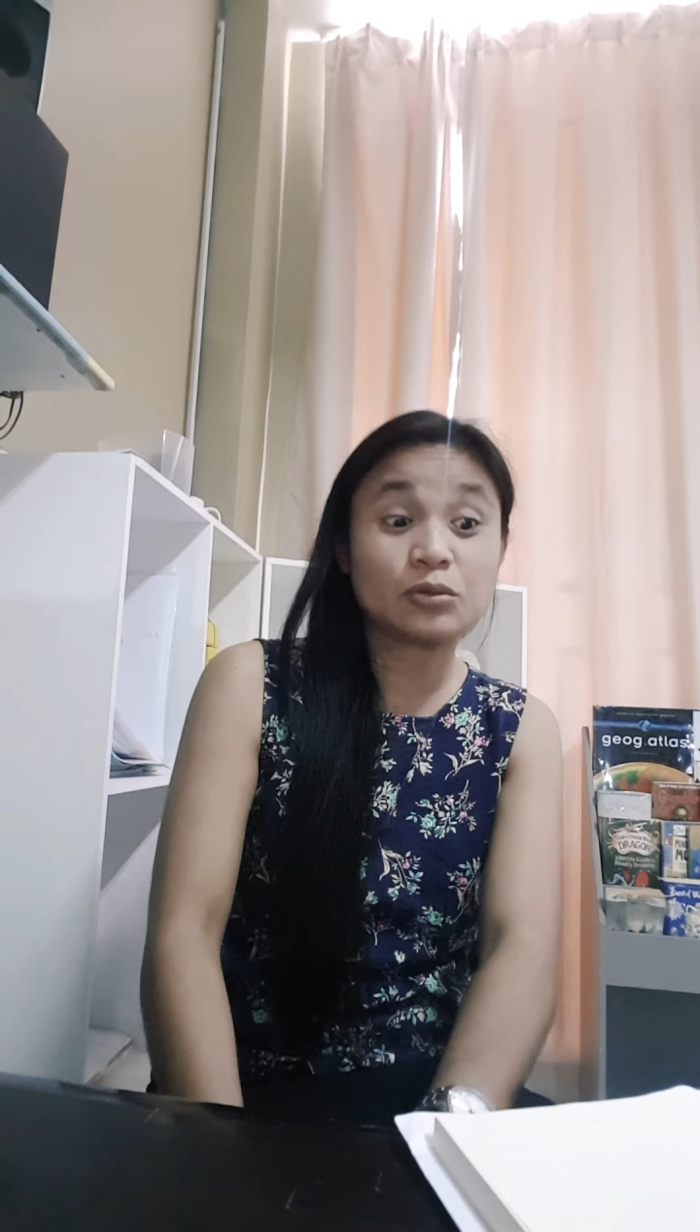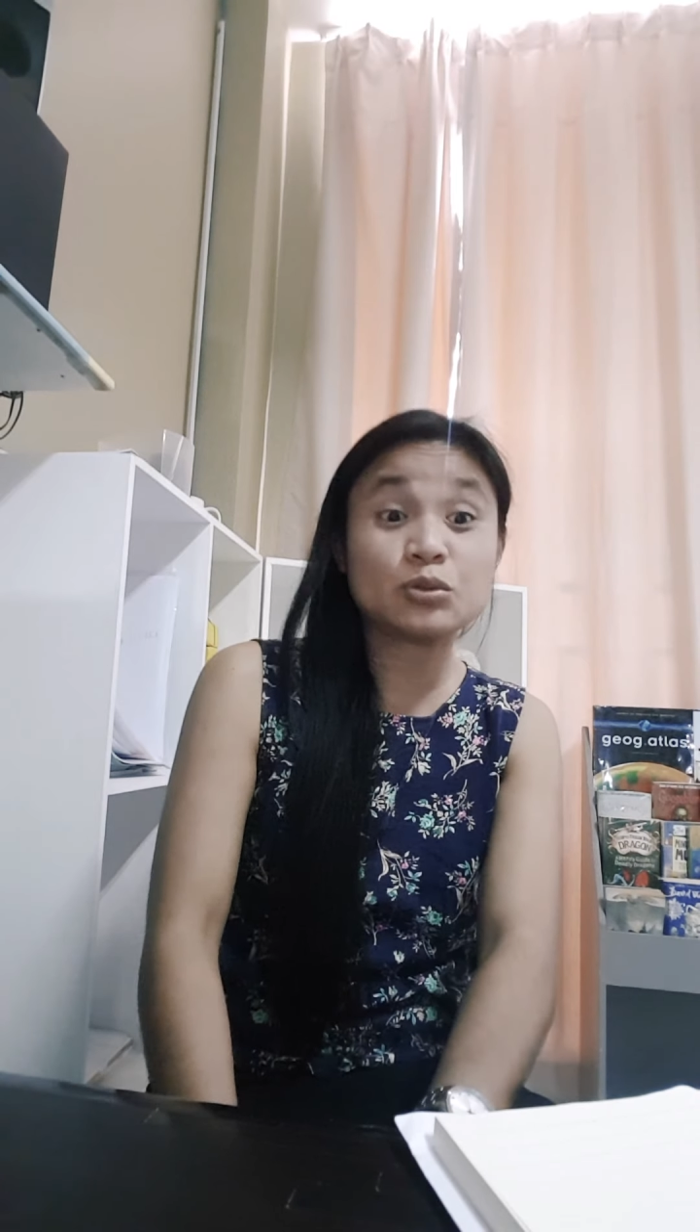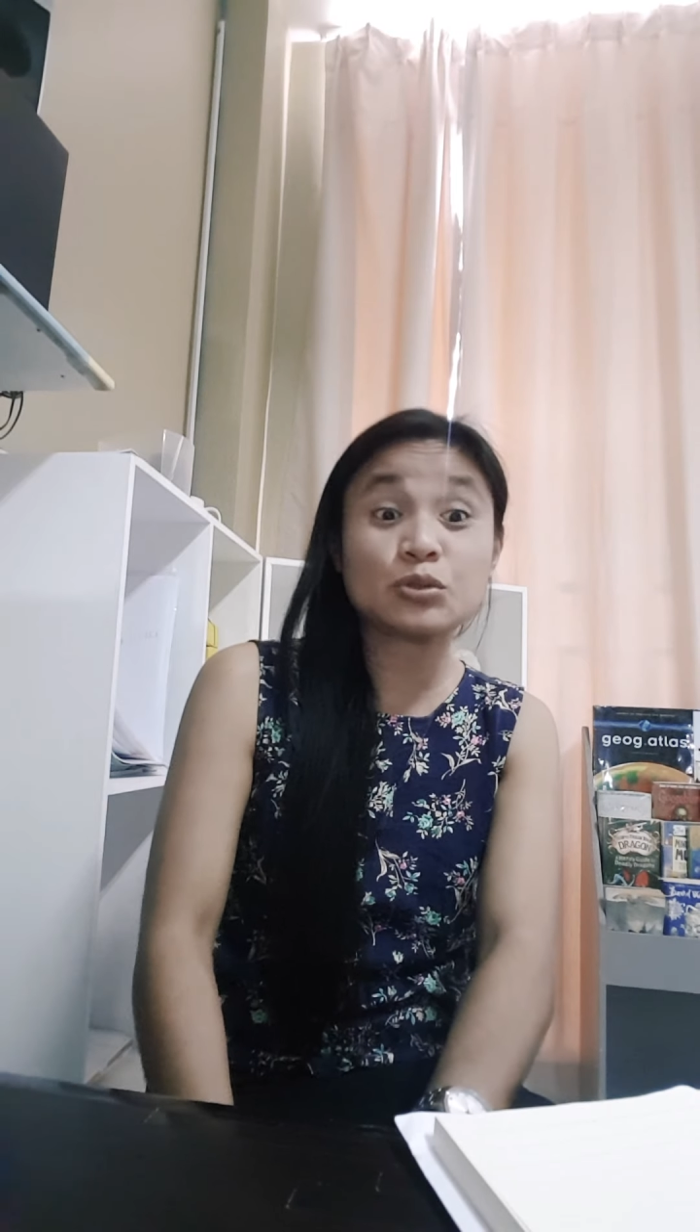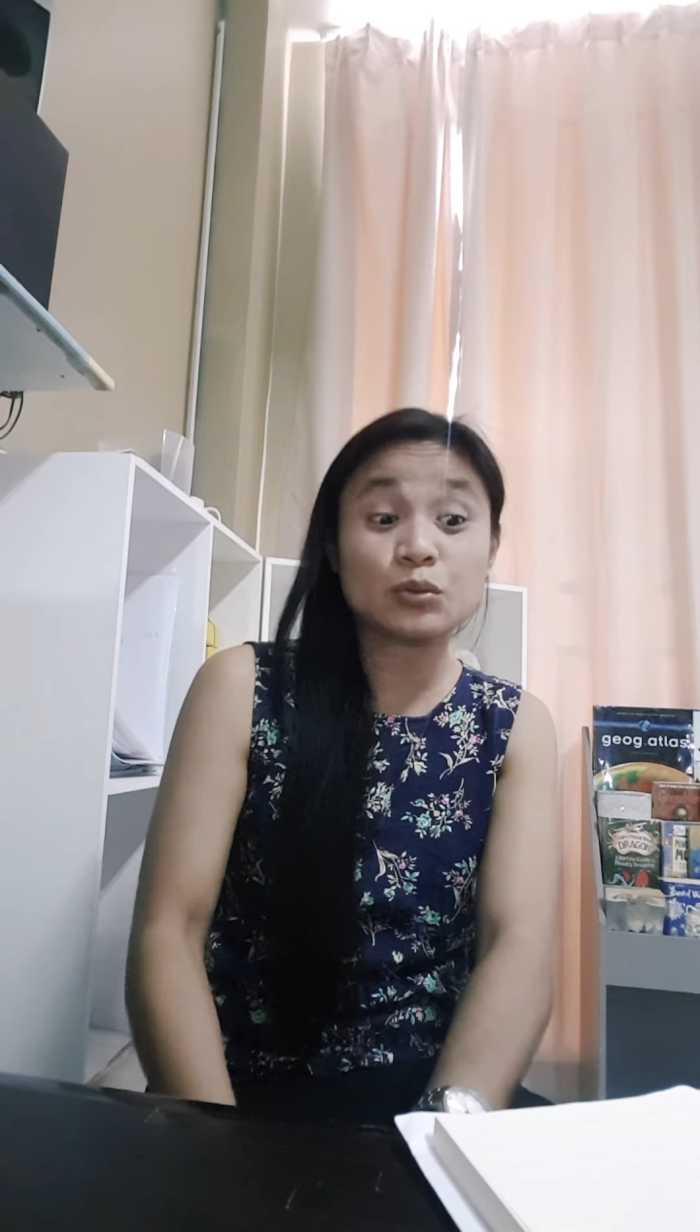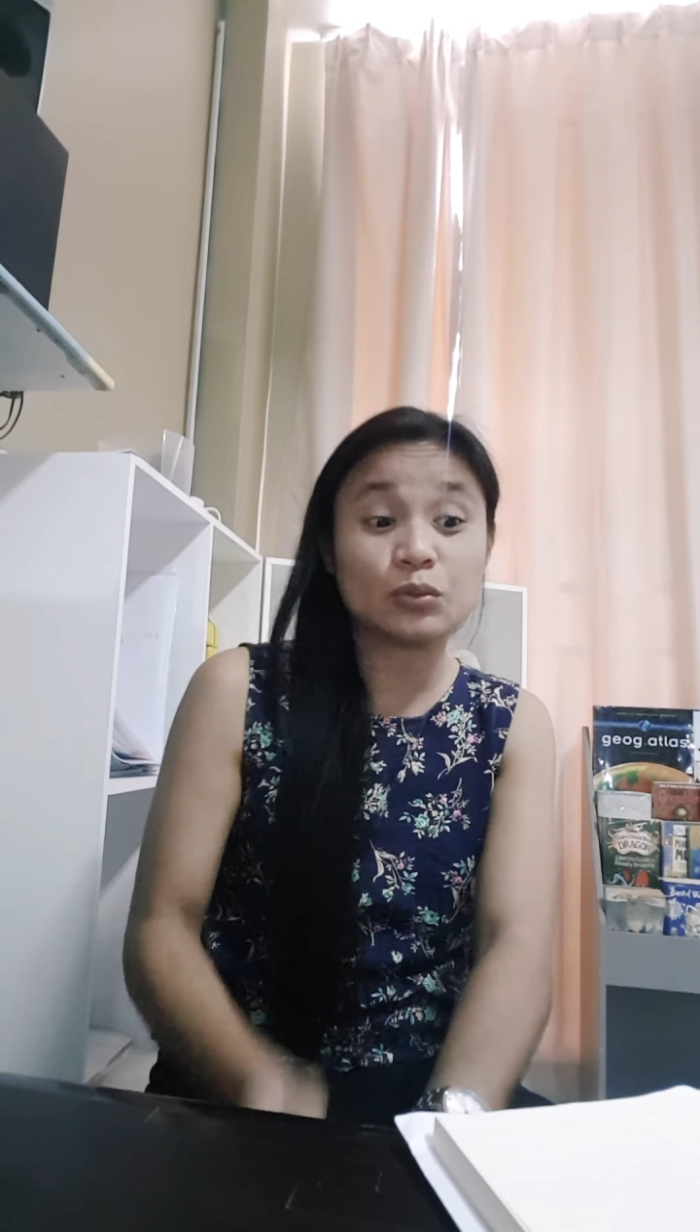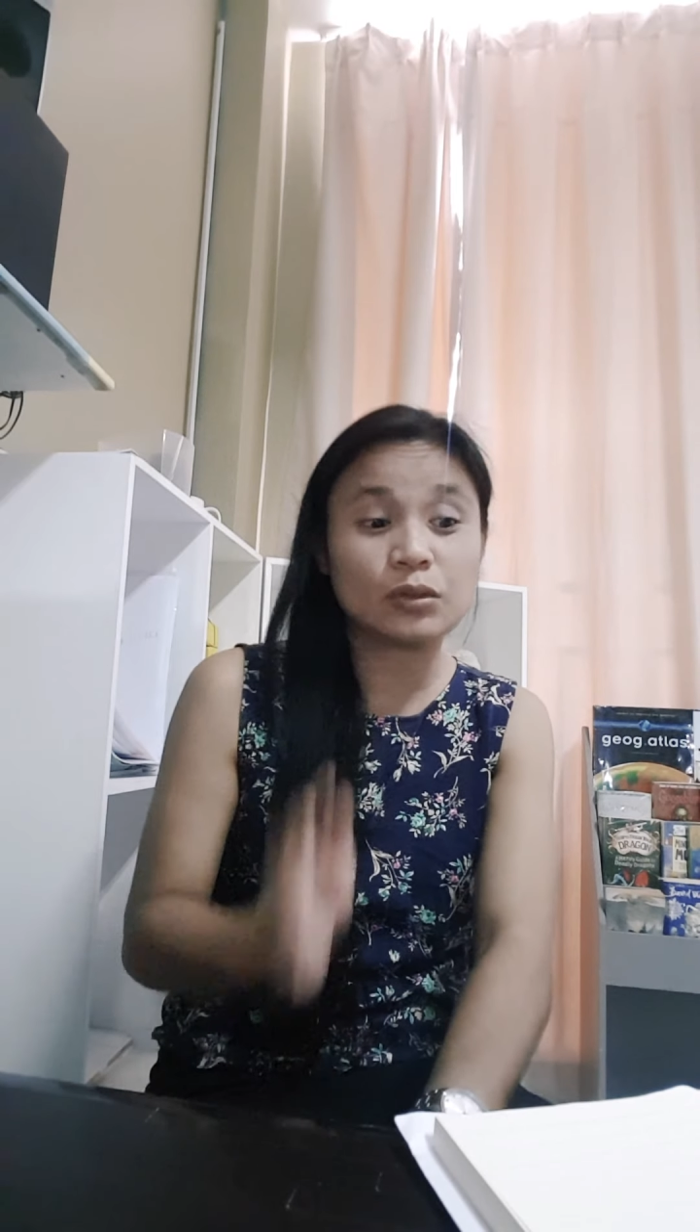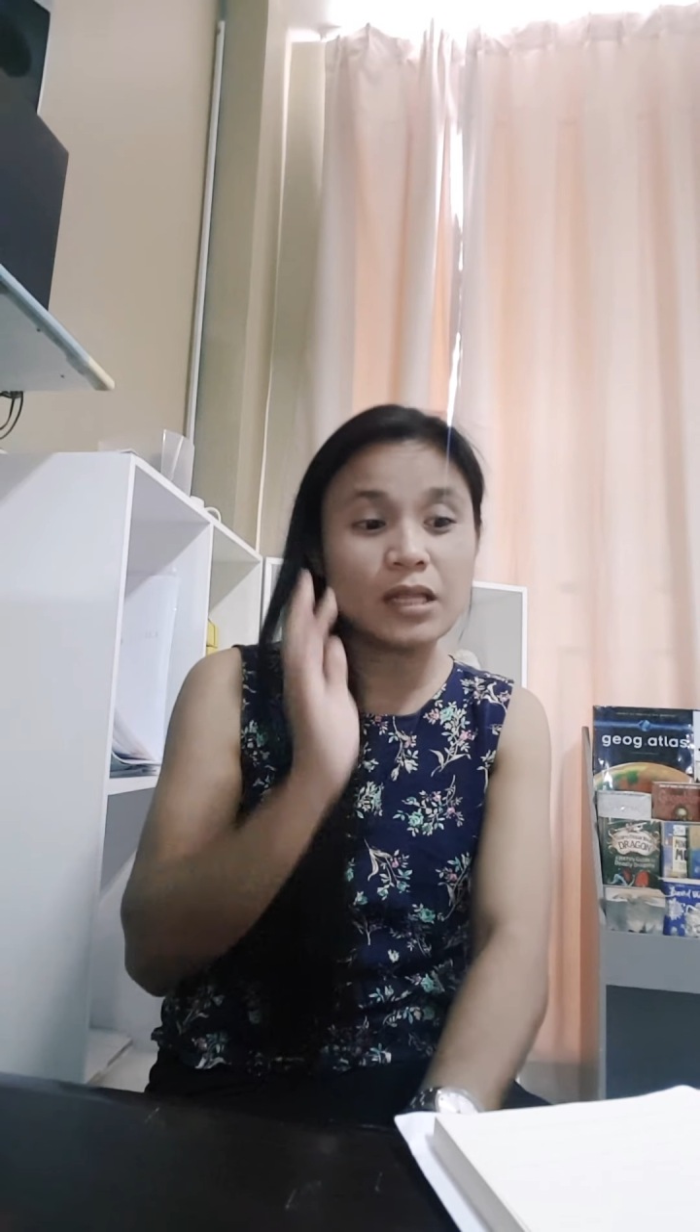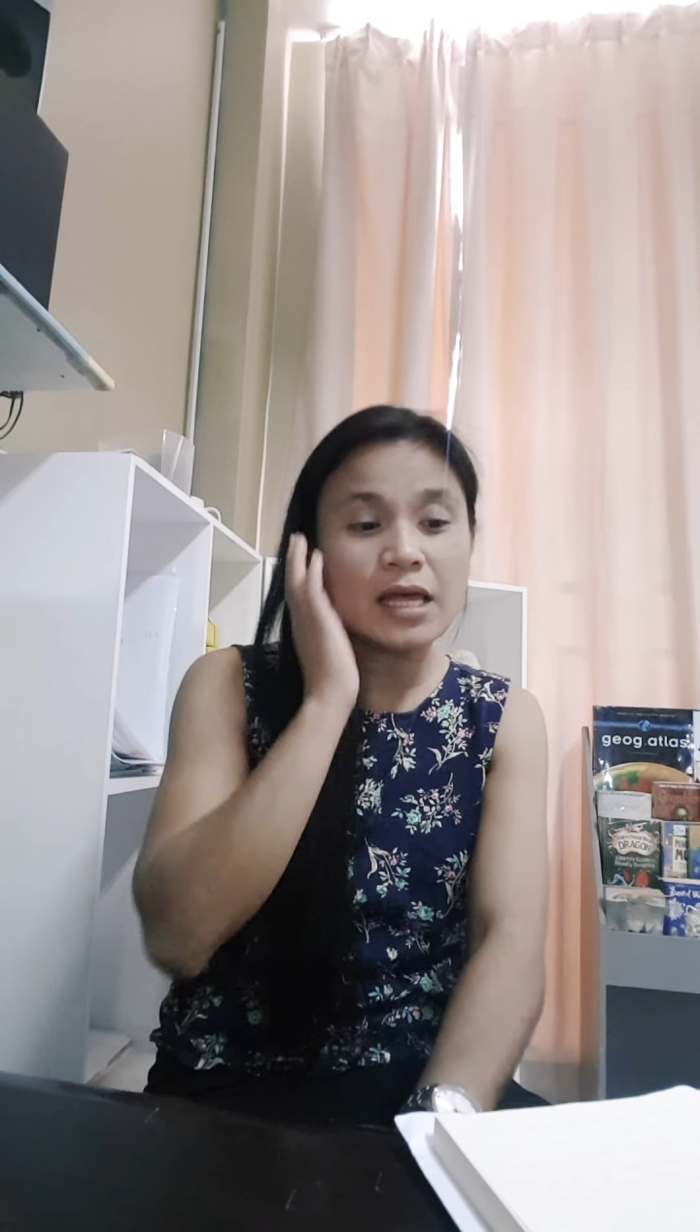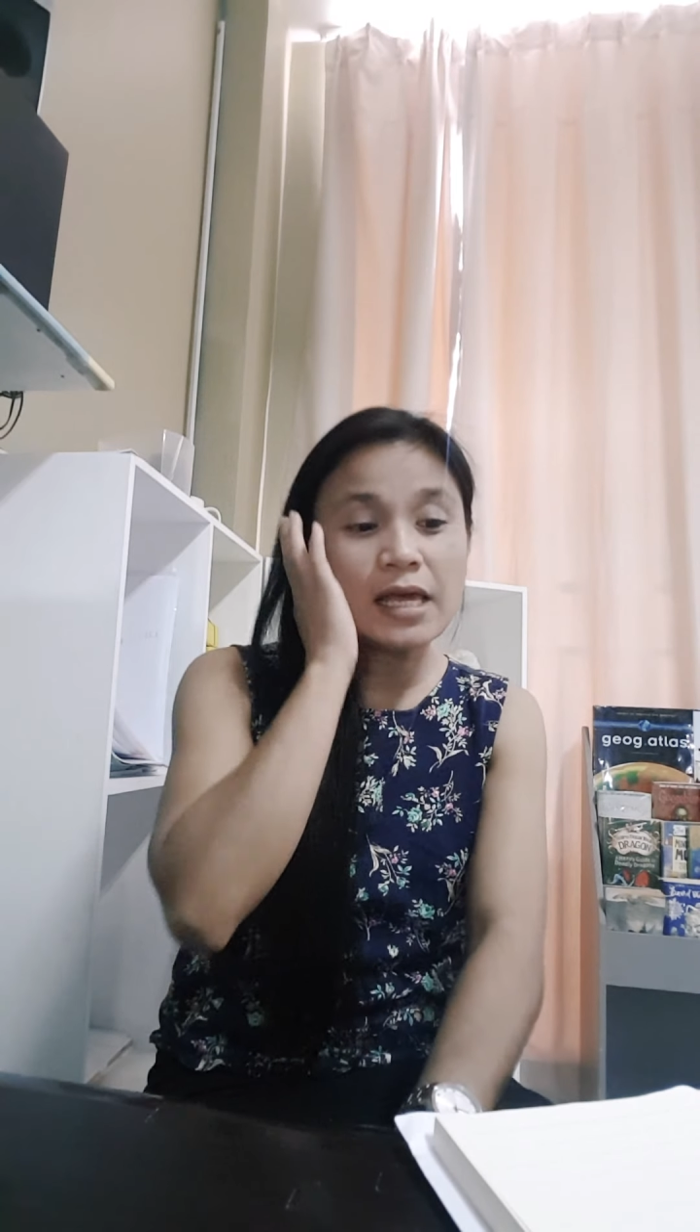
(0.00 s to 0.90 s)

to school.